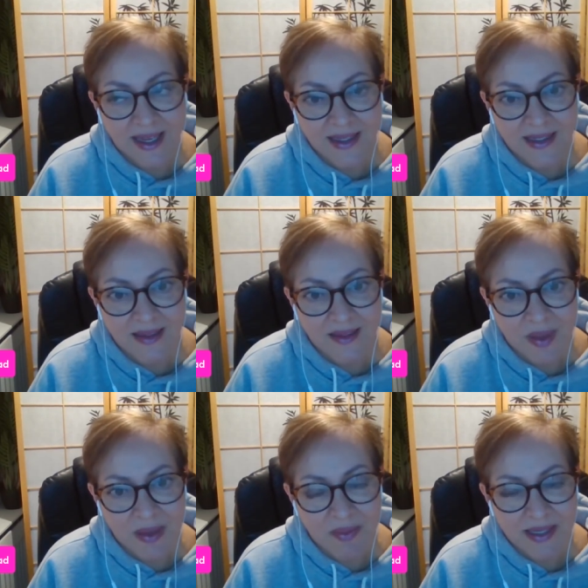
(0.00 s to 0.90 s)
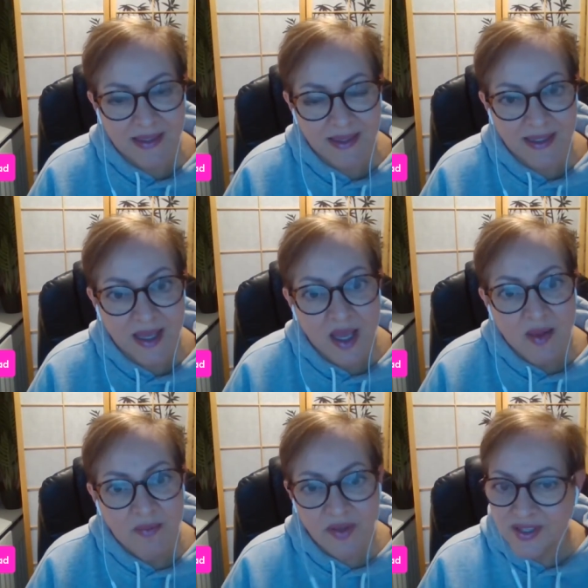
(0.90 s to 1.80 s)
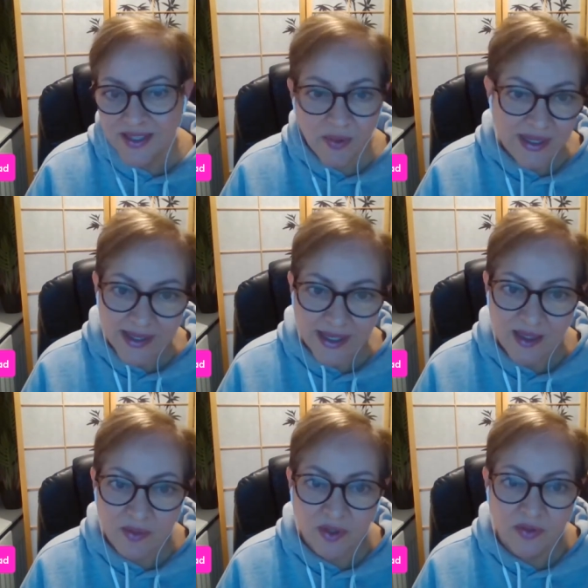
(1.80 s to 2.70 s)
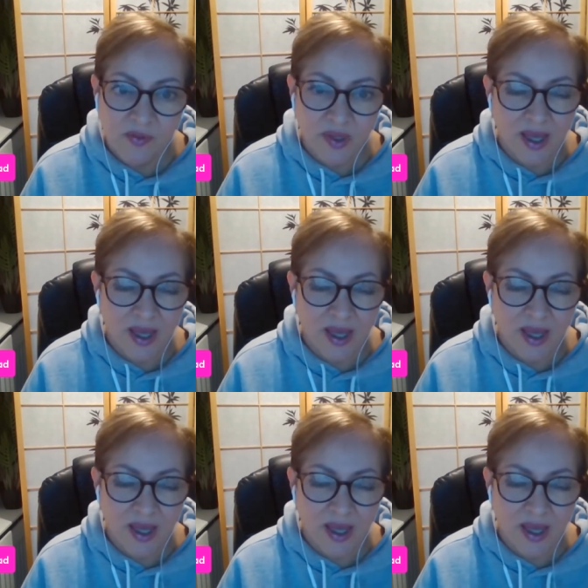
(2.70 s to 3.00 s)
It's big business, but they're so accessible.